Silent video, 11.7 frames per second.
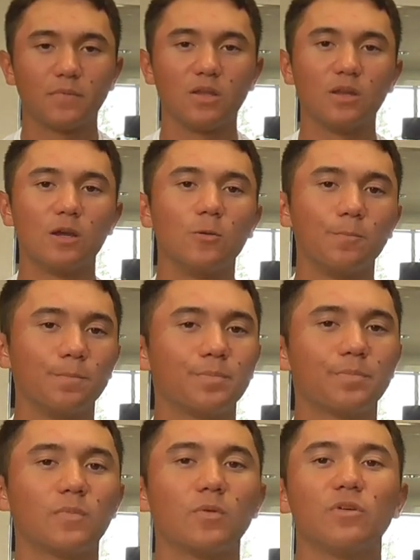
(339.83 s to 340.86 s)
you know,
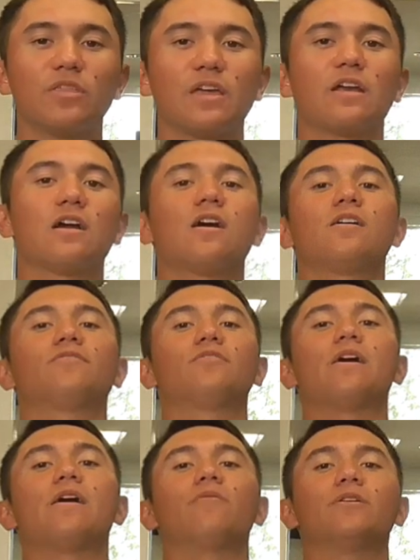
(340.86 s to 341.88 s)
we thank God for
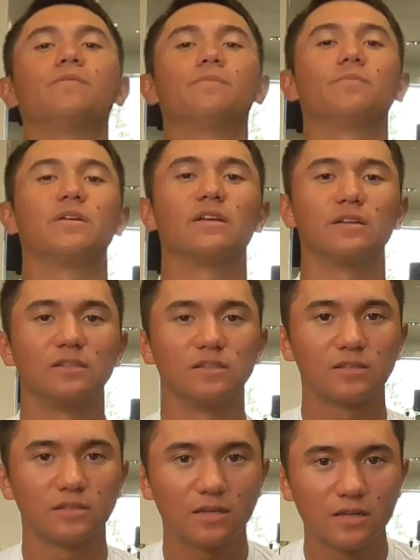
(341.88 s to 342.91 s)
that one,
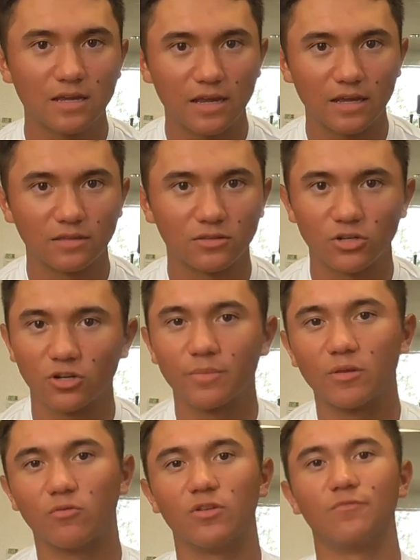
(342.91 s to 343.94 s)
because the
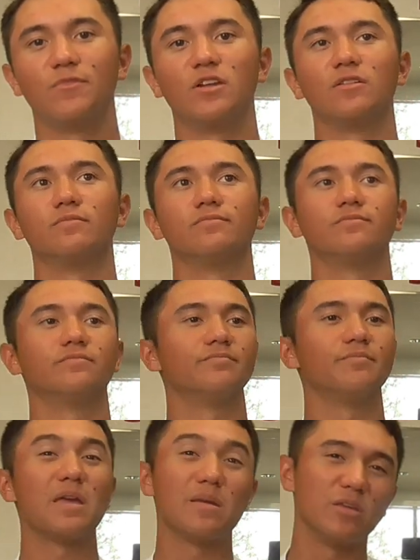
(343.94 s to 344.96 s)
tournament would have been
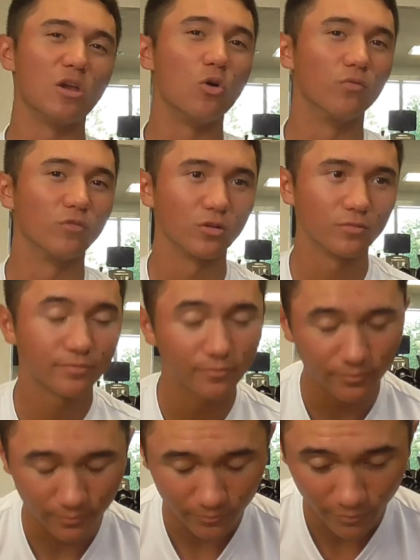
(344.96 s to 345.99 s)
maybe over,
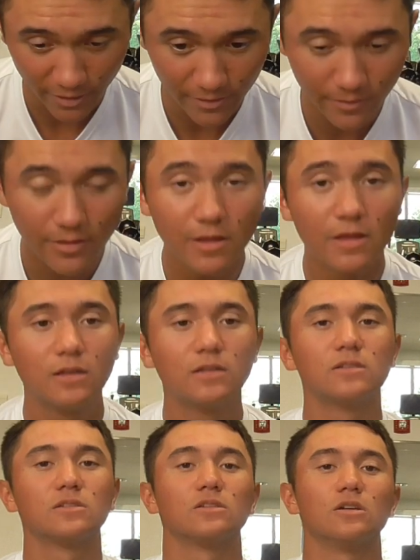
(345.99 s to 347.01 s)
right?
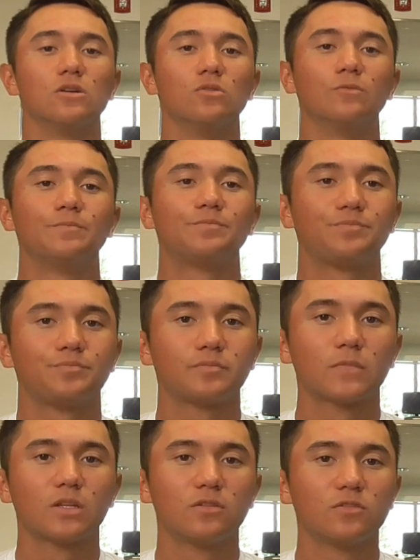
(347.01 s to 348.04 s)
So,
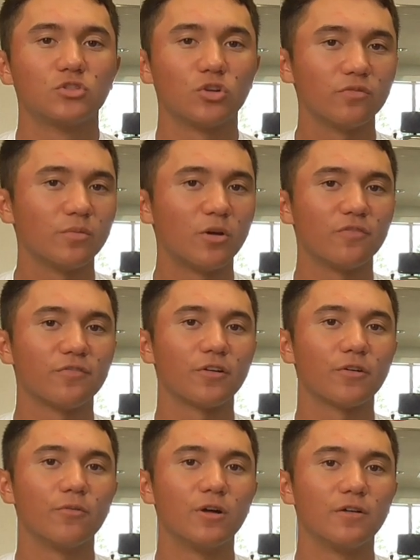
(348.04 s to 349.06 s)
drove the ball
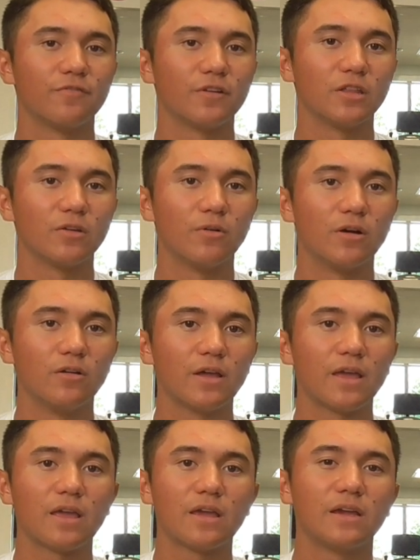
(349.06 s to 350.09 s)
fairly
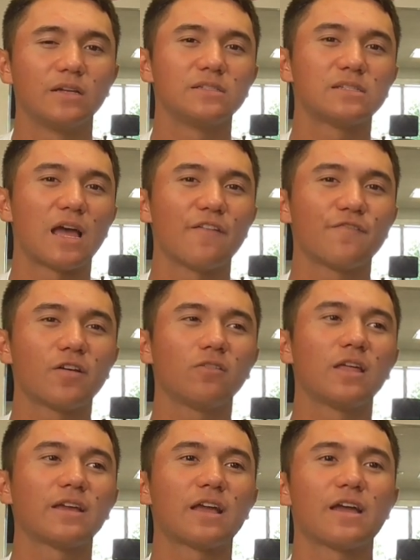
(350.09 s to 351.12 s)
well, and I
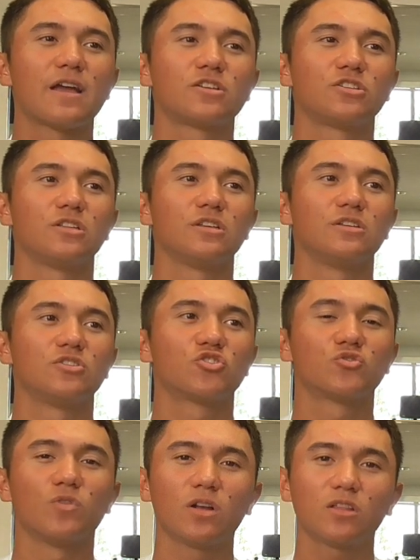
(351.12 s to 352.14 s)
felt like I actually
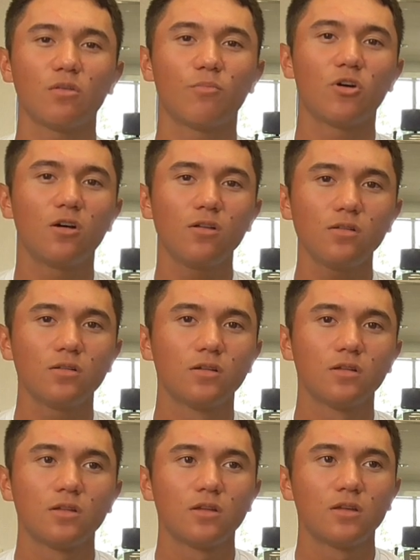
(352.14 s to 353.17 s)
struck the
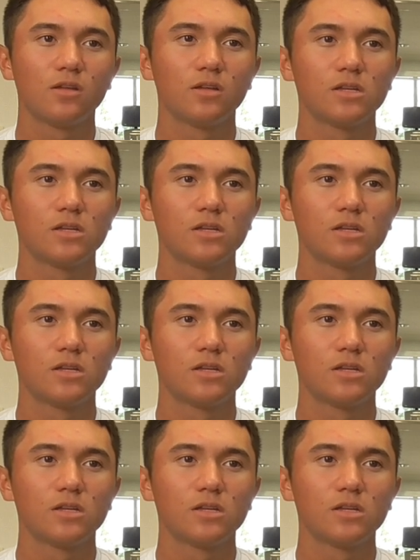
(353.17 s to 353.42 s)
ball